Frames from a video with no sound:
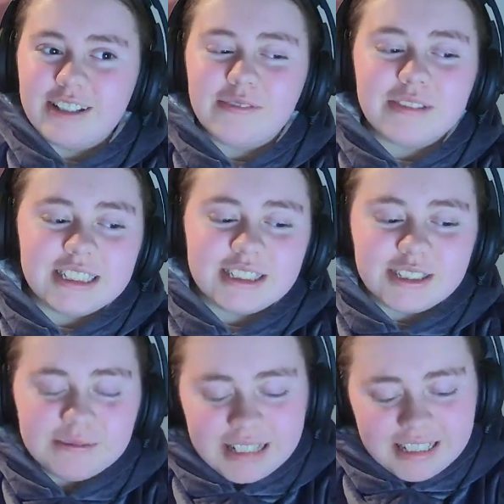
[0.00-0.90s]
I love these
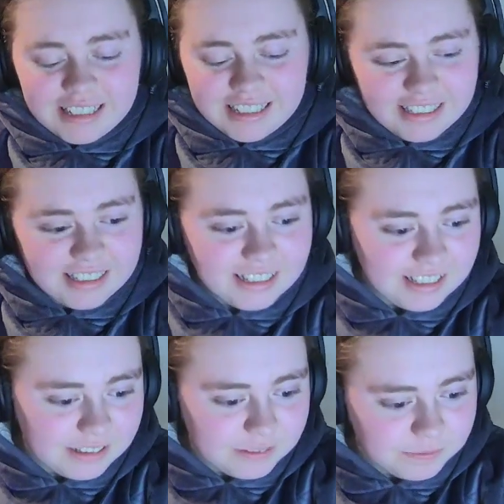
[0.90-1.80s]
two, man.
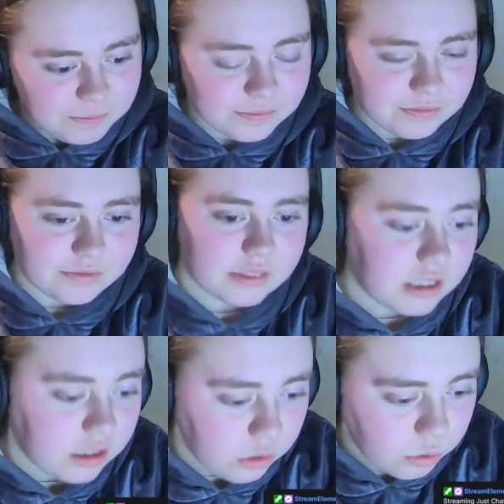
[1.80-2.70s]

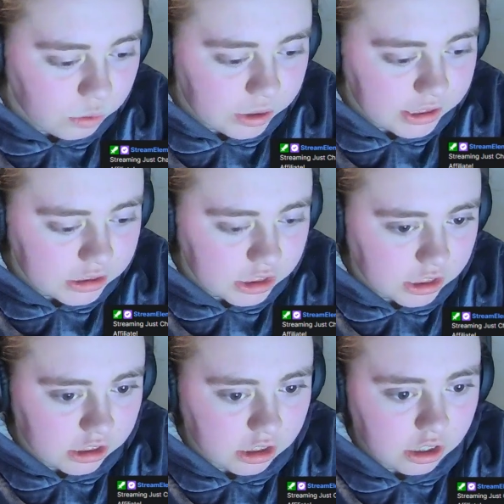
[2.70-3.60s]
I want to check